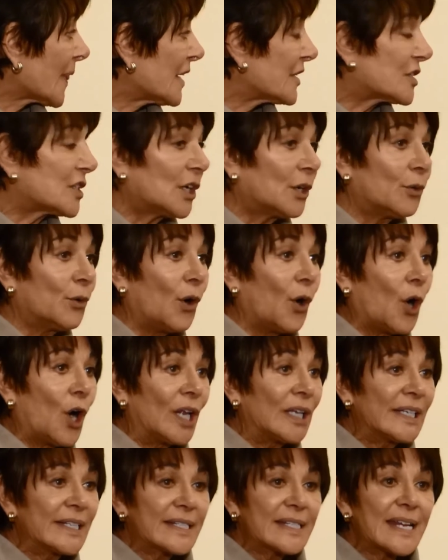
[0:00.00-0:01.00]
So
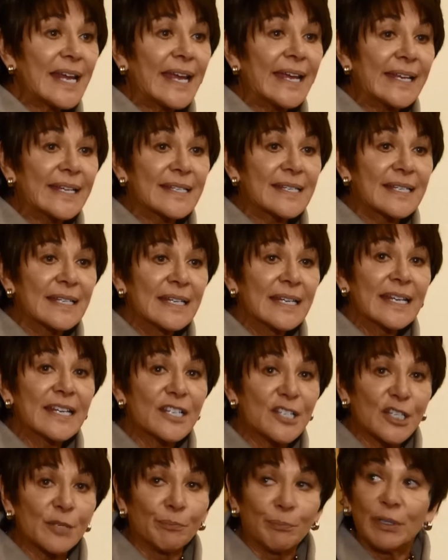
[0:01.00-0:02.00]
all it takes
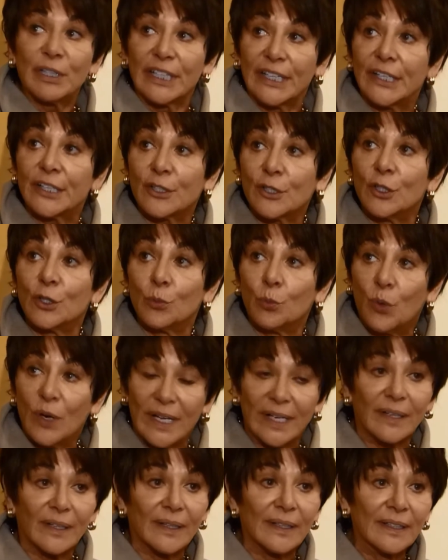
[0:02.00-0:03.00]
is the political
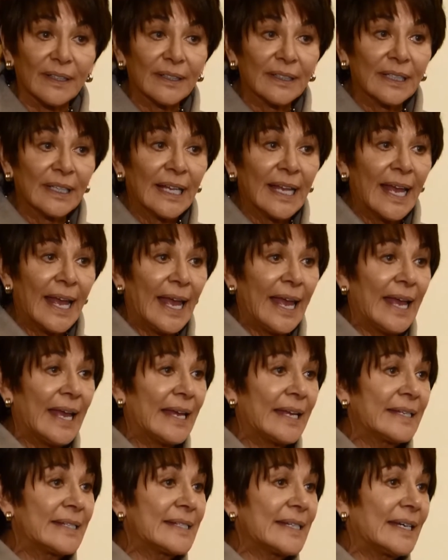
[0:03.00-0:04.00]
will.
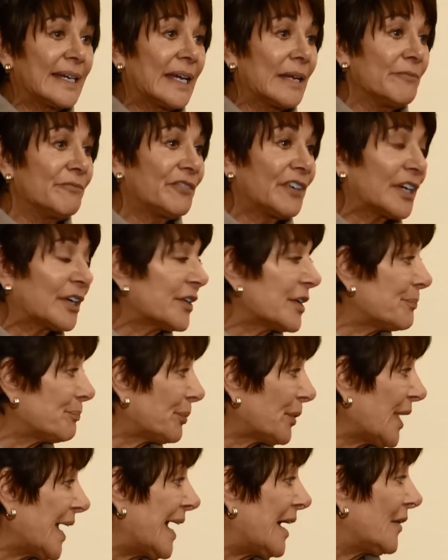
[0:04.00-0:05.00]
And I'm very
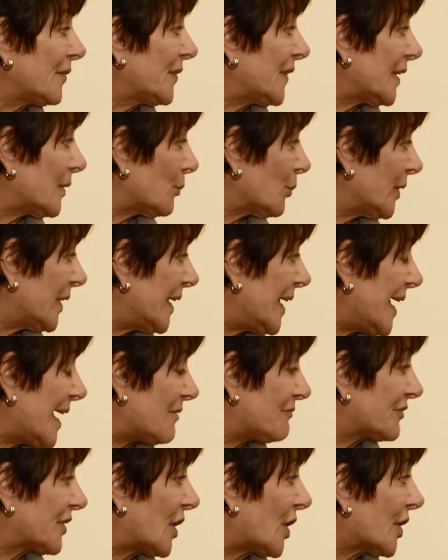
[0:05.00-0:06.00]
proud that we
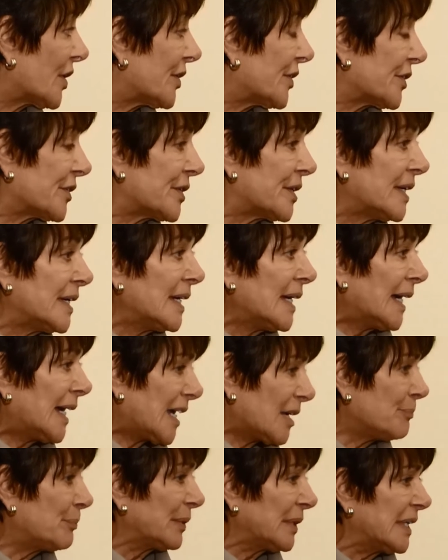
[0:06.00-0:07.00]
have garnered,
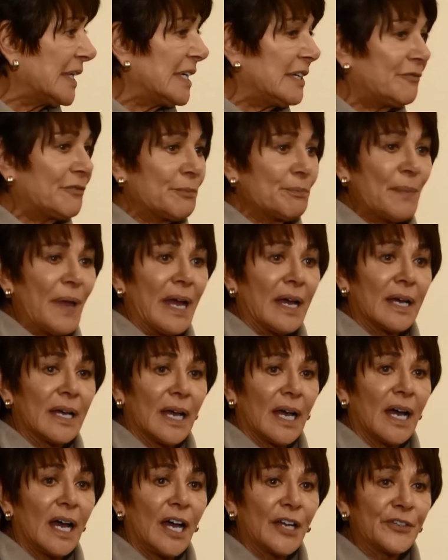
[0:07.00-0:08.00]
I believe,
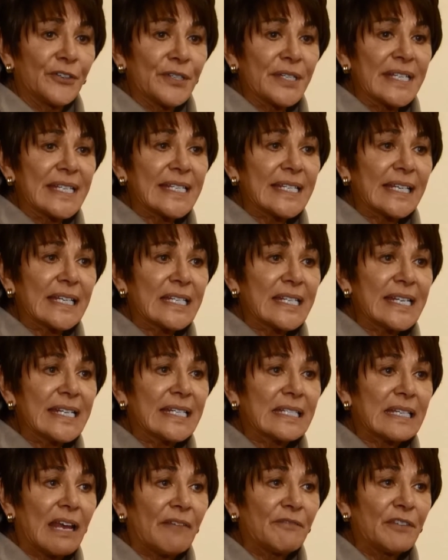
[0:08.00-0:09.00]

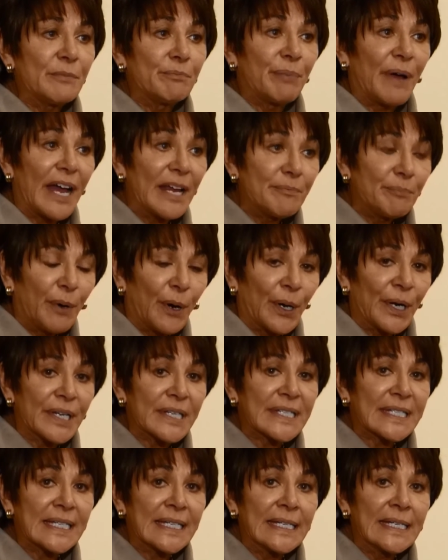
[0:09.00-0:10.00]
167
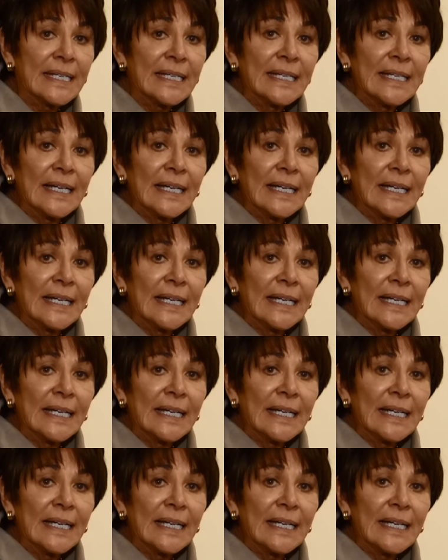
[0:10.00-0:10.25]
bipartisan